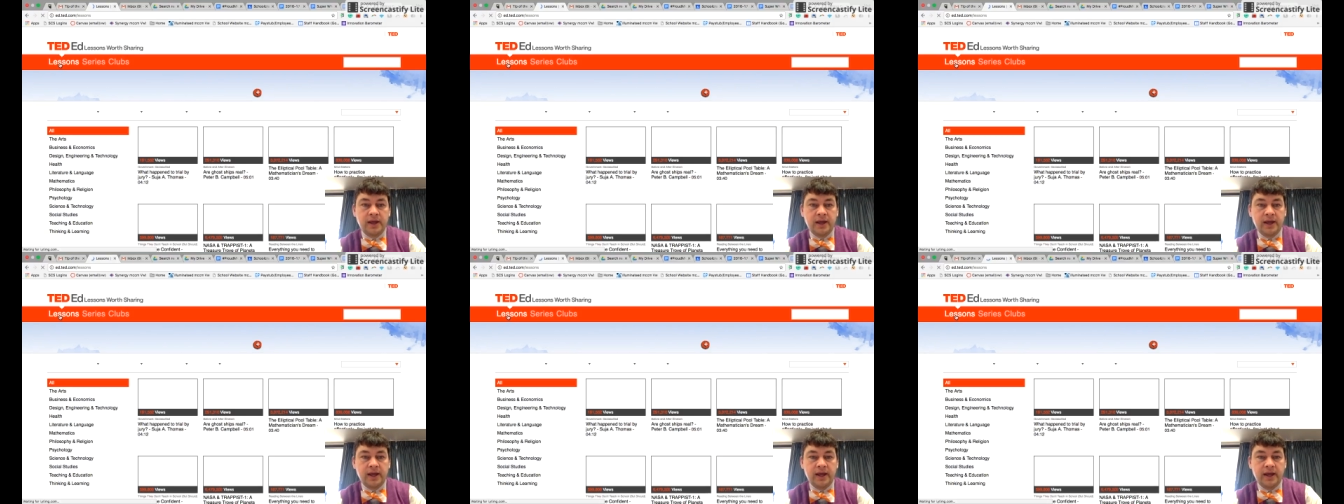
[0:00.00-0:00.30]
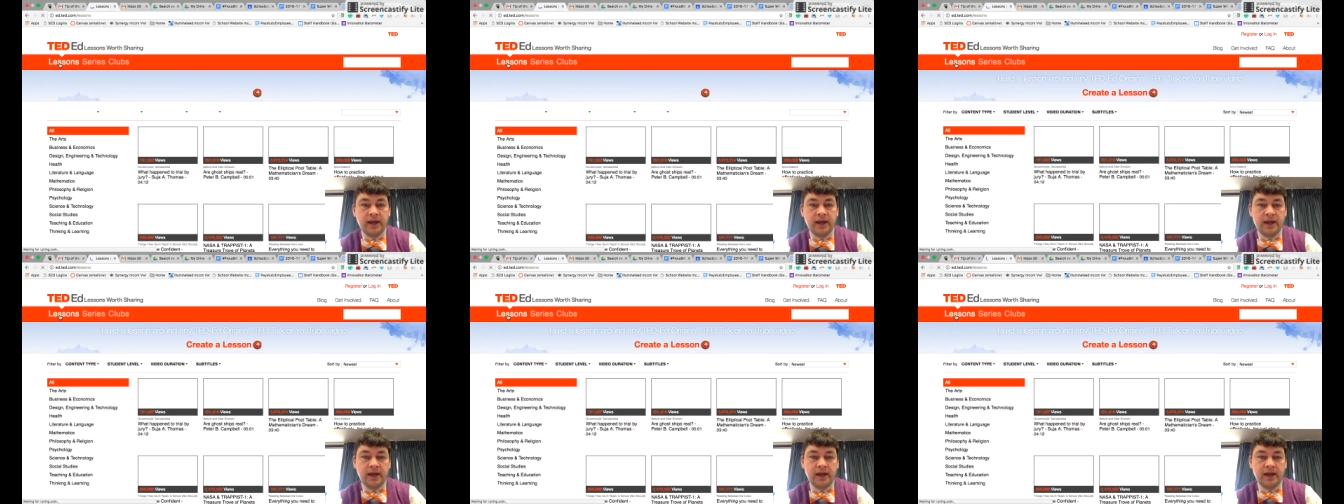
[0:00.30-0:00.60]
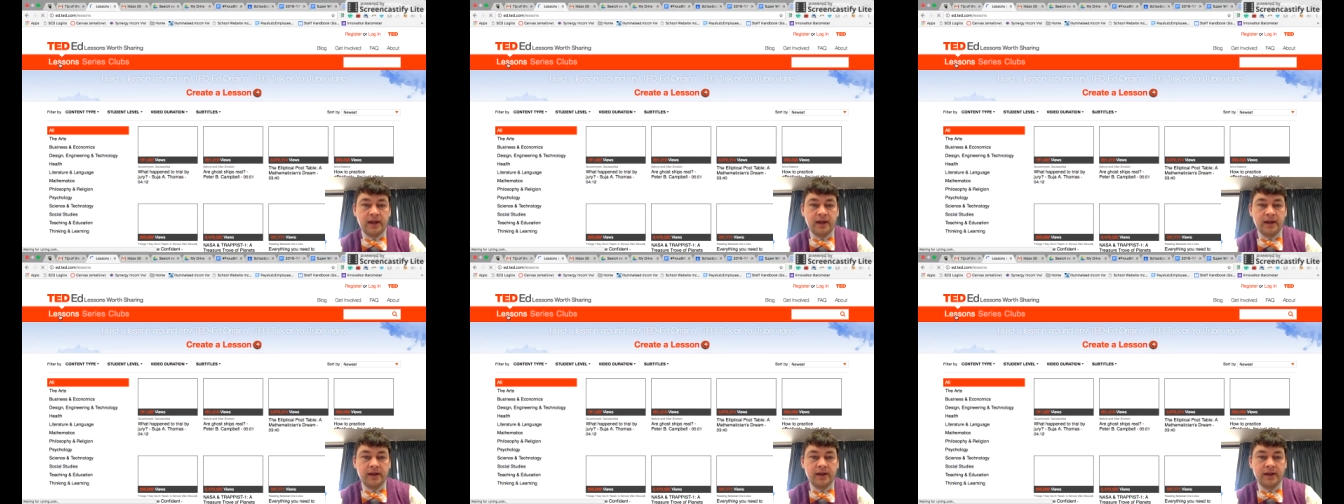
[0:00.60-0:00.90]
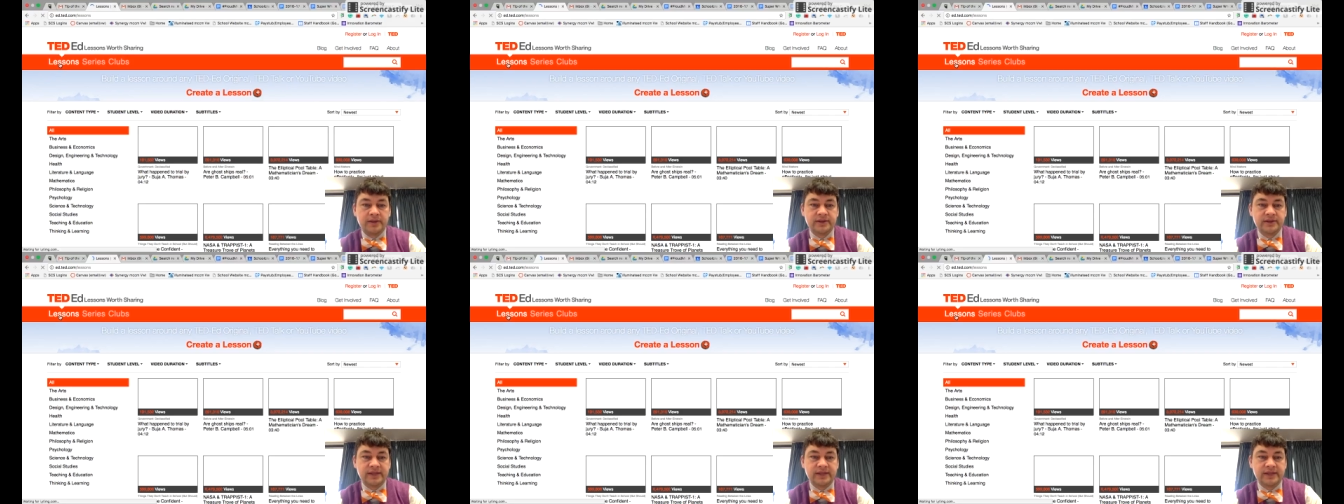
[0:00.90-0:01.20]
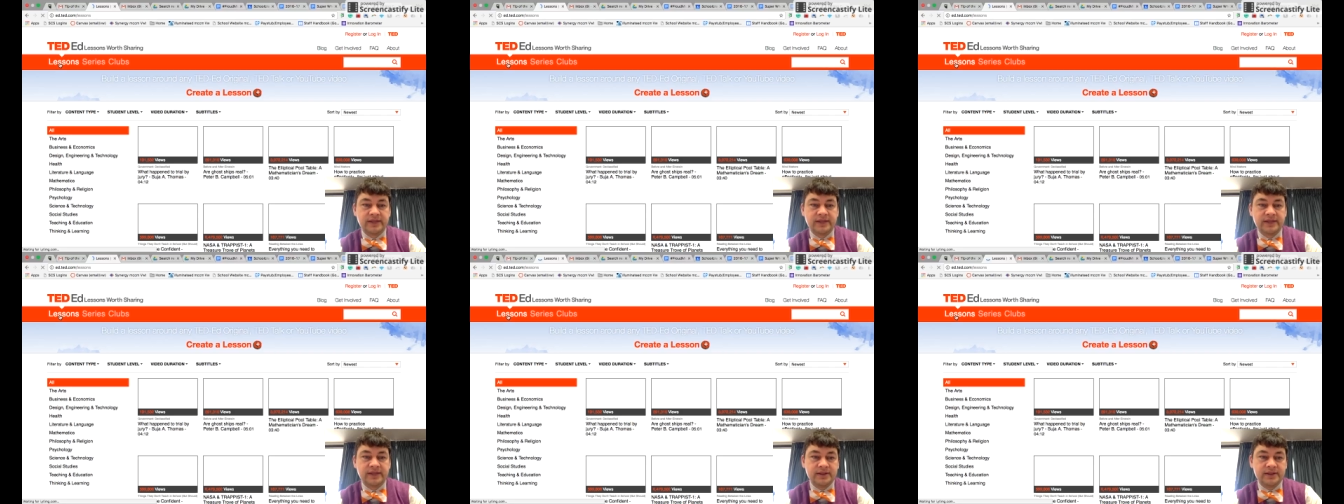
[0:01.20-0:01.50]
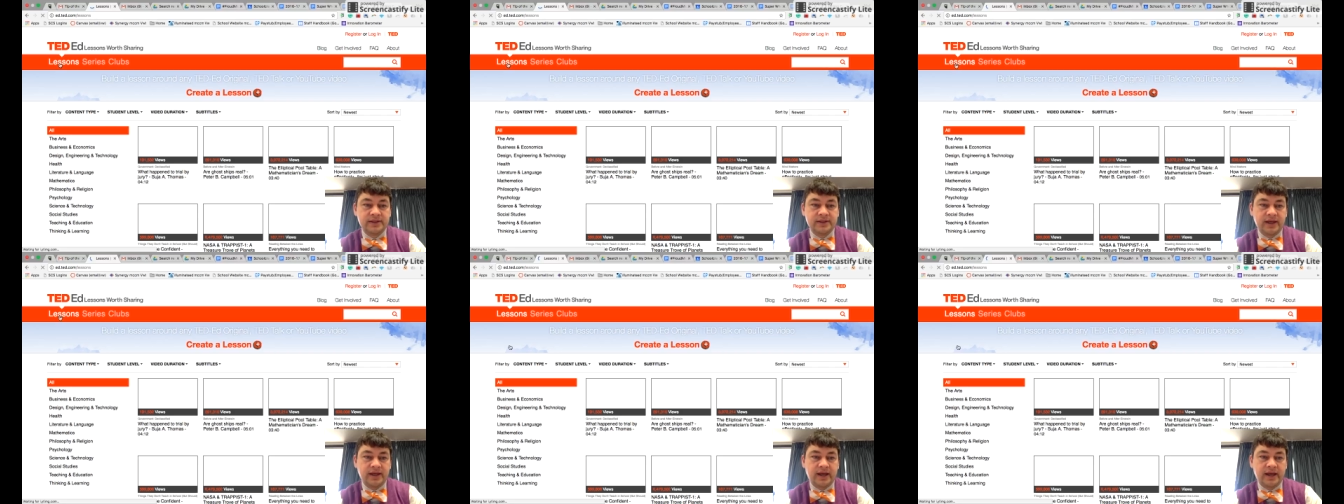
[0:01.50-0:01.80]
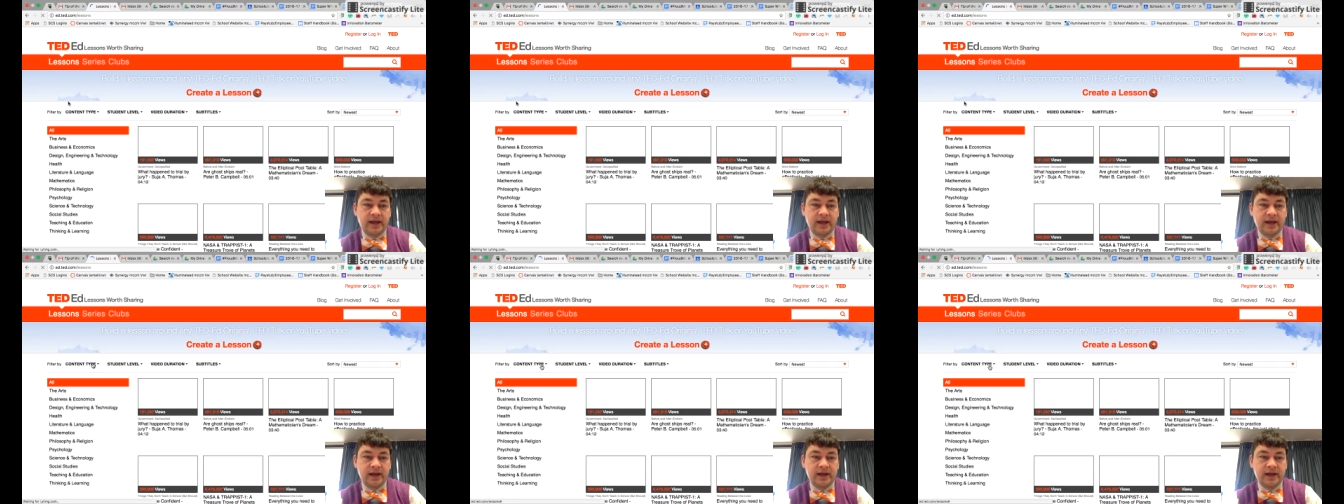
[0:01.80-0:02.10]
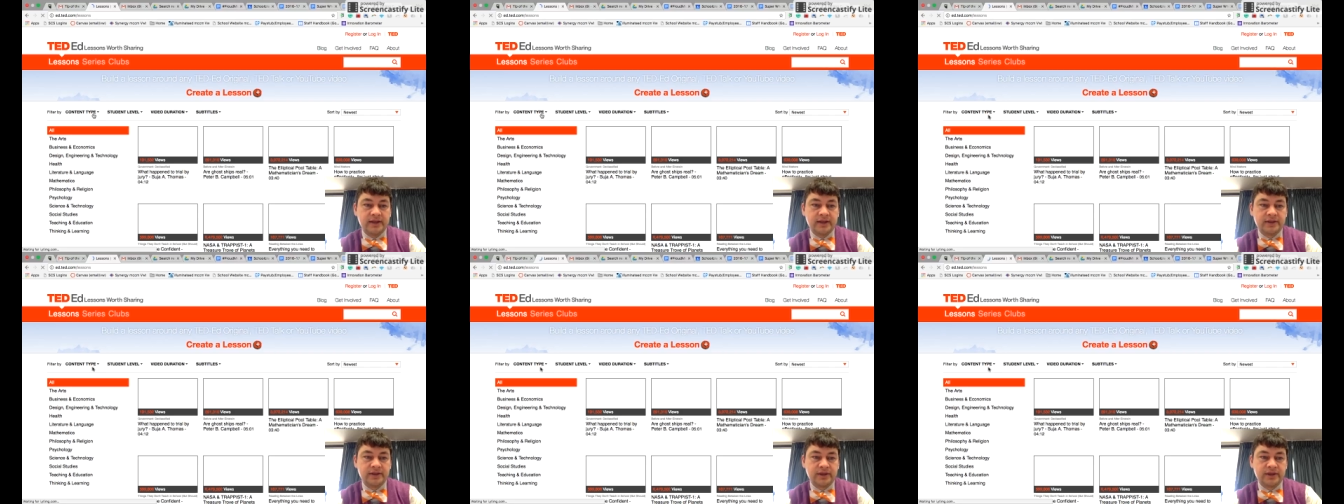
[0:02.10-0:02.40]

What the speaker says: And it's as easy as